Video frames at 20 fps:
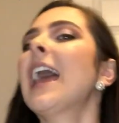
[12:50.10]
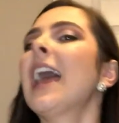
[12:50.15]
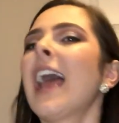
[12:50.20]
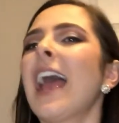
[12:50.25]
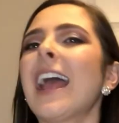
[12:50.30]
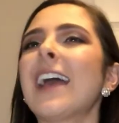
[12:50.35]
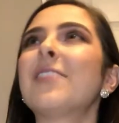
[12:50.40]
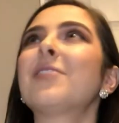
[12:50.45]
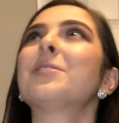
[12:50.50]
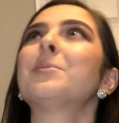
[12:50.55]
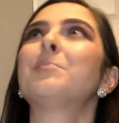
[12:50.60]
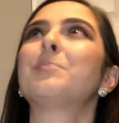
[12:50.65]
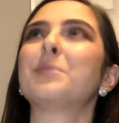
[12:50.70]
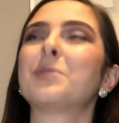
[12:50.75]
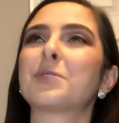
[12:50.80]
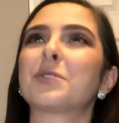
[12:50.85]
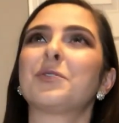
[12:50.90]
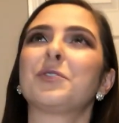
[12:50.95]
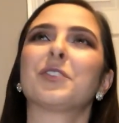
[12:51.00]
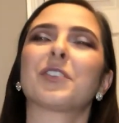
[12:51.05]
And the
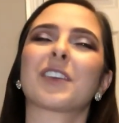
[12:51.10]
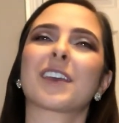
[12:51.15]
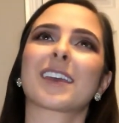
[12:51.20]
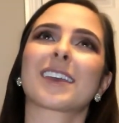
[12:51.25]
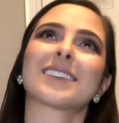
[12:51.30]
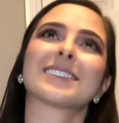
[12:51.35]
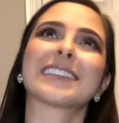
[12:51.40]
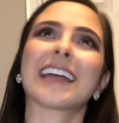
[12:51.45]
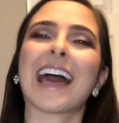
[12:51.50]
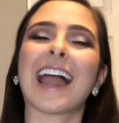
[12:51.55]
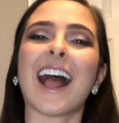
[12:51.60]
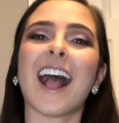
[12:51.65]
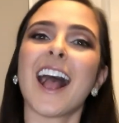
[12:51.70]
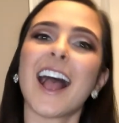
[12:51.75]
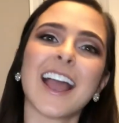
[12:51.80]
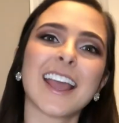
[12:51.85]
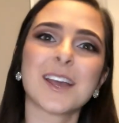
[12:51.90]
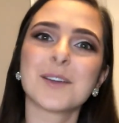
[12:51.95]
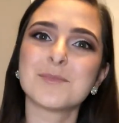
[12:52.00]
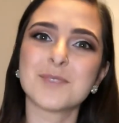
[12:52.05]
beautiful thing is that
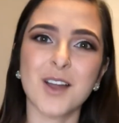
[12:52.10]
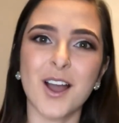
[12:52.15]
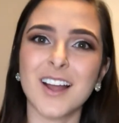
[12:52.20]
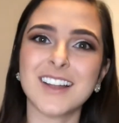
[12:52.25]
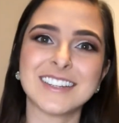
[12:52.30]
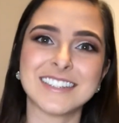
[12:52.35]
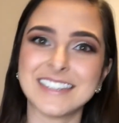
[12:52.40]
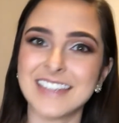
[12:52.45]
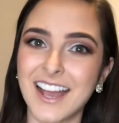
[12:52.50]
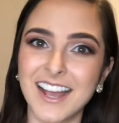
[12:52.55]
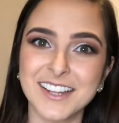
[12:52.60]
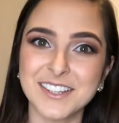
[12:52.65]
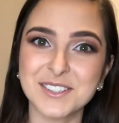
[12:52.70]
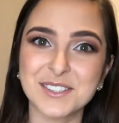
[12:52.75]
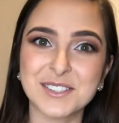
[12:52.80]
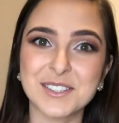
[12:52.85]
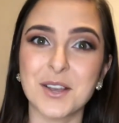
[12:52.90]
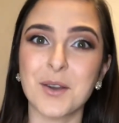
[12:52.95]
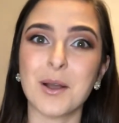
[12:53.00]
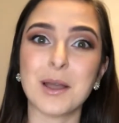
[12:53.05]
I am not done.
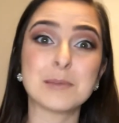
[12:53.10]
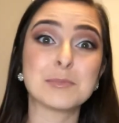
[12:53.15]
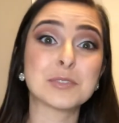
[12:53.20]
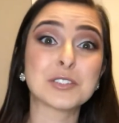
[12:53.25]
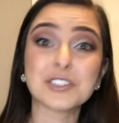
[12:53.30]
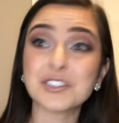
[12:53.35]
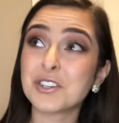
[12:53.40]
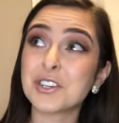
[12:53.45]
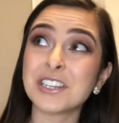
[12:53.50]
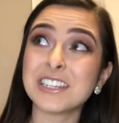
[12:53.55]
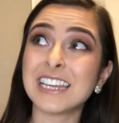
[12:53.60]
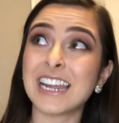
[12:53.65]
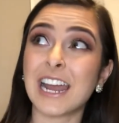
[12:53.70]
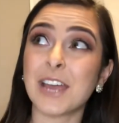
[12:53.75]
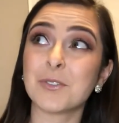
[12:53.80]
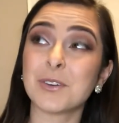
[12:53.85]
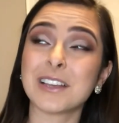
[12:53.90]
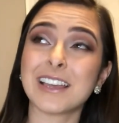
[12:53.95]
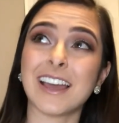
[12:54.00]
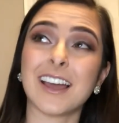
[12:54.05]
So I'm sure that I
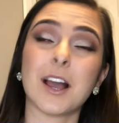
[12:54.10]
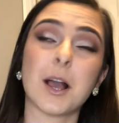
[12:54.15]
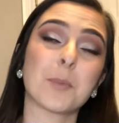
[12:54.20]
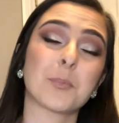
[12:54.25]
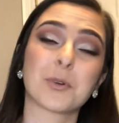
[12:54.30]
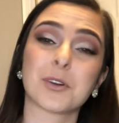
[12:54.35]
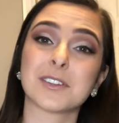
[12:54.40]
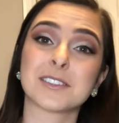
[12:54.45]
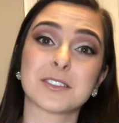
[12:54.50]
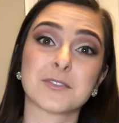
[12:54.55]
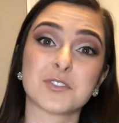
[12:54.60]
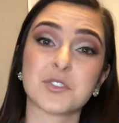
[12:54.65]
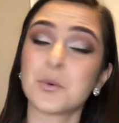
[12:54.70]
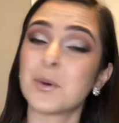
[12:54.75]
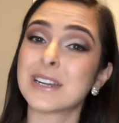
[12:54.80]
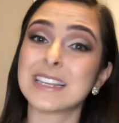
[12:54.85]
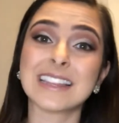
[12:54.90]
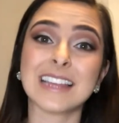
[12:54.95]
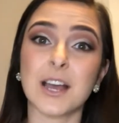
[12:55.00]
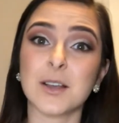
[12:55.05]
will get upwards of
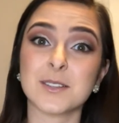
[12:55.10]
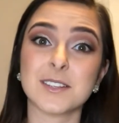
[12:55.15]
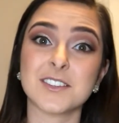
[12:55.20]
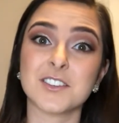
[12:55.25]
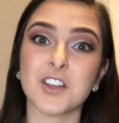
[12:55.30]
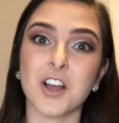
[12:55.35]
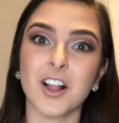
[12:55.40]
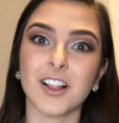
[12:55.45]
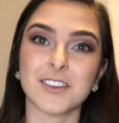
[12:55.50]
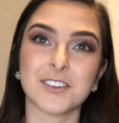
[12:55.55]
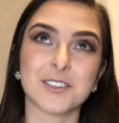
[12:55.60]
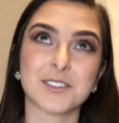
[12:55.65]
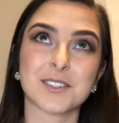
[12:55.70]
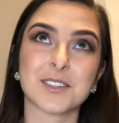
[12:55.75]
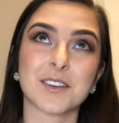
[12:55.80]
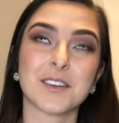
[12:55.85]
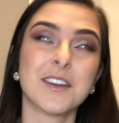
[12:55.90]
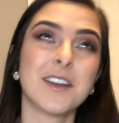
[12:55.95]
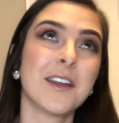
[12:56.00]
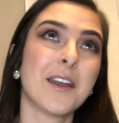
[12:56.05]
$20,000
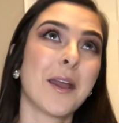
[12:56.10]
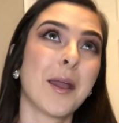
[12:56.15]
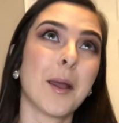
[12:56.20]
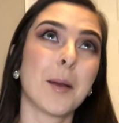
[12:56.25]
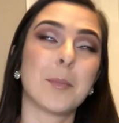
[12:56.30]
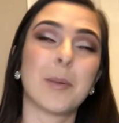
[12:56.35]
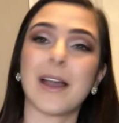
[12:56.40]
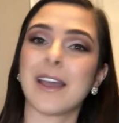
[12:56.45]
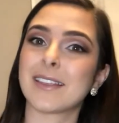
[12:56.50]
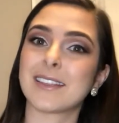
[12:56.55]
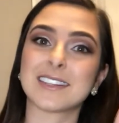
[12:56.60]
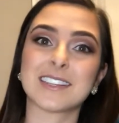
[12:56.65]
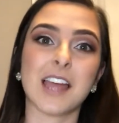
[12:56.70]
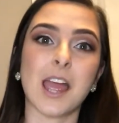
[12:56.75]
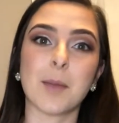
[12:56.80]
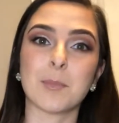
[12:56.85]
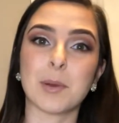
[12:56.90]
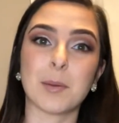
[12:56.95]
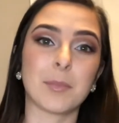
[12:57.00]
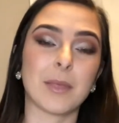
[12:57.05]
by the
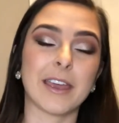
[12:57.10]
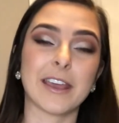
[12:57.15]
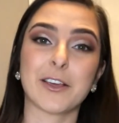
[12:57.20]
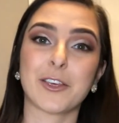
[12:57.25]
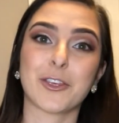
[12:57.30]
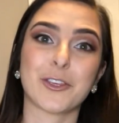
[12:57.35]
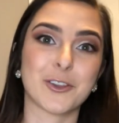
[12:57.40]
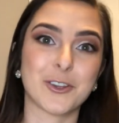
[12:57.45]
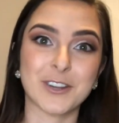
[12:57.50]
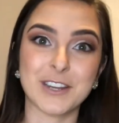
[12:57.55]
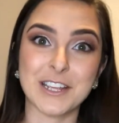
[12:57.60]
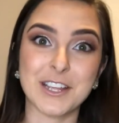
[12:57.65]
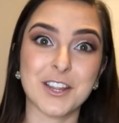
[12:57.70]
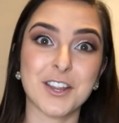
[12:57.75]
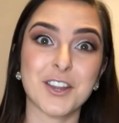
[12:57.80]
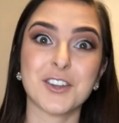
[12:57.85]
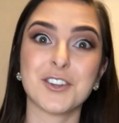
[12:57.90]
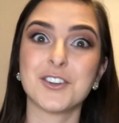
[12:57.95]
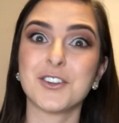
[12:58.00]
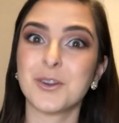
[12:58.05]
time I'm like 30,
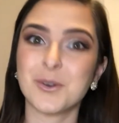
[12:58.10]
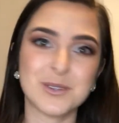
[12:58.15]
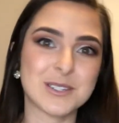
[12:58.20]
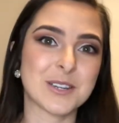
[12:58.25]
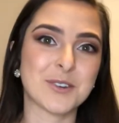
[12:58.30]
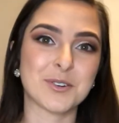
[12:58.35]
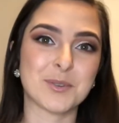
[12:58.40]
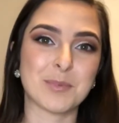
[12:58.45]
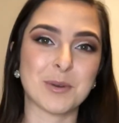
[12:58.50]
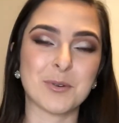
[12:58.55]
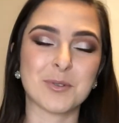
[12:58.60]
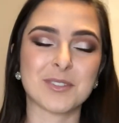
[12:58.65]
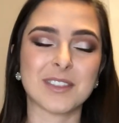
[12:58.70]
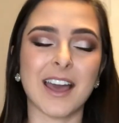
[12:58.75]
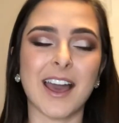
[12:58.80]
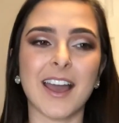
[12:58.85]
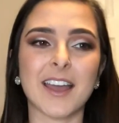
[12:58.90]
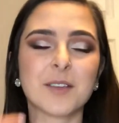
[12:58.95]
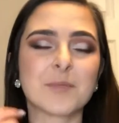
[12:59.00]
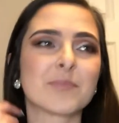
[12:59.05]
no doubt about
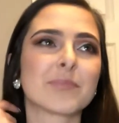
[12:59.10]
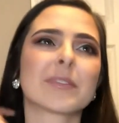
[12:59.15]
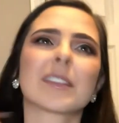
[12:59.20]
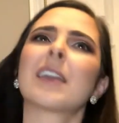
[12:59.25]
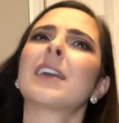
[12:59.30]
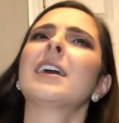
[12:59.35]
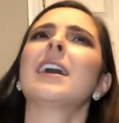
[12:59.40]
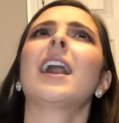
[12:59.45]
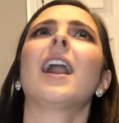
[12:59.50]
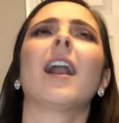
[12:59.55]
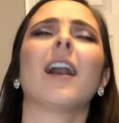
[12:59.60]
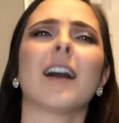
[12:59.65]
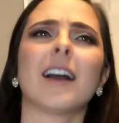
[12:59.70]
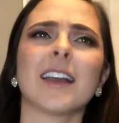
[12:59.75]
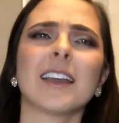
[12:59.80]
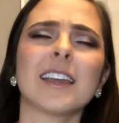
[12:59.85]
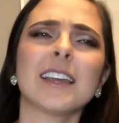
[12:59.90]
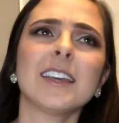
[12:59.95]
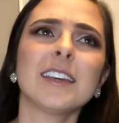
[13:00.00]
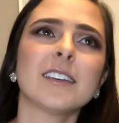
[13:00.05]
that.
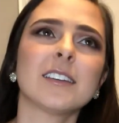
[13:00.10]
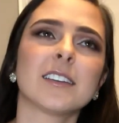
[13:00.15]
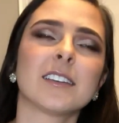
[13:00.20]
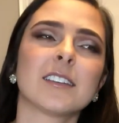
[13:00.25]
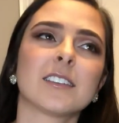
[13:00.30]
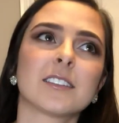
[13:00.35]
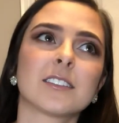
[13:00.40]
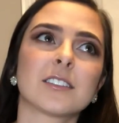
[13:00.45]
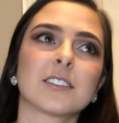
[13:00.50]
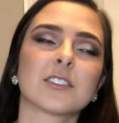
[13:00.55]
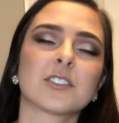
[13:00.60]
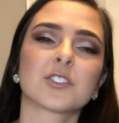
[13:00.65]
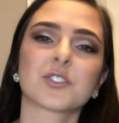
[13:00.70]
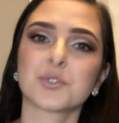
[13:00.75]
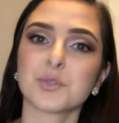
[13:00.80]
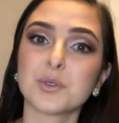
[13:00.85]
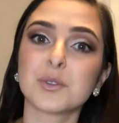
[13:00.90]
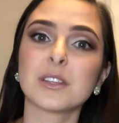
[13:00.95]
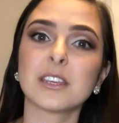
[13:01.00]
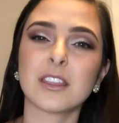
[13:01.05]
I
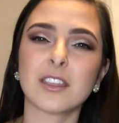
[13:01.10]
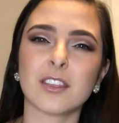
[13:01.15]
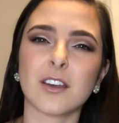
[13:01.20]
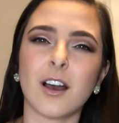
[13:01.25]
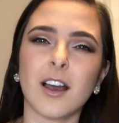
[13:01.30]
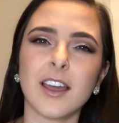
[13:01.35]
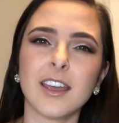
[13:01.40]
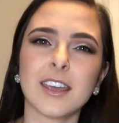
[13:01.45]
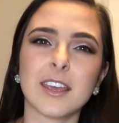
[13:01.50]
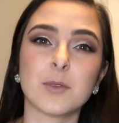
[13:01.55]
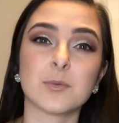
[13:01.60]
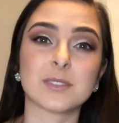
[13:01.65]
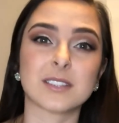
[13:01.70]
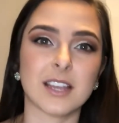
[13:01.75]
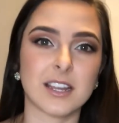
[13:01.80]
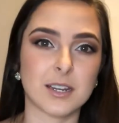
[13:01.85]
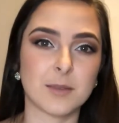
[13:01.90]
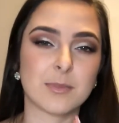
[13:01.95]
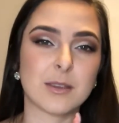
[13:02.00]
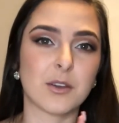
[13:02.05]
truly thought it was
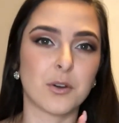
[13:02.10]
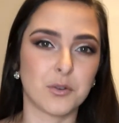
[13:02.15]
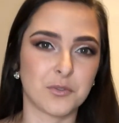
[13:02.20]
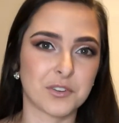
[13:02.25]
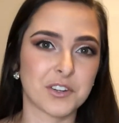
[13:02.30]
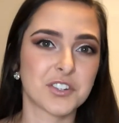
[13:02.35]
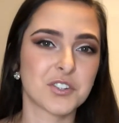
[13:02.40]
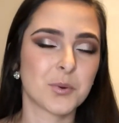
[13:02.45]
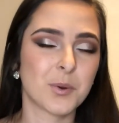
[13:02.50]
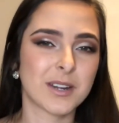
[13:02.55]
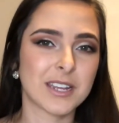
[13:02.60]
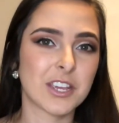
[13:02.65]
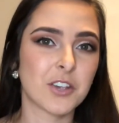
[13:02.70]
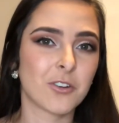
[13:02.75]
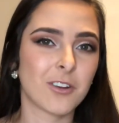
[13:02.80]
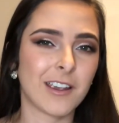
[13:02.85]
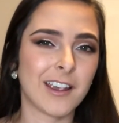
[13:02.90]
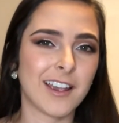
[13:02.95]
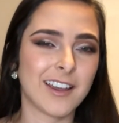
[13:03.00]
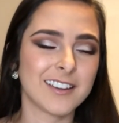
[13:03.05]
gonna be over 20
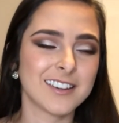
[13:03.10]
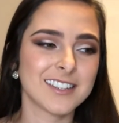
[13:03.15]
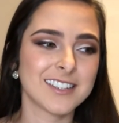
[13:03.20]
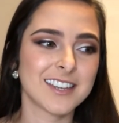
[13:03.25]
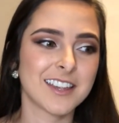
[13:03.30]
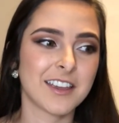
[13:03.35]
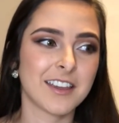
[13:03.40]
grand.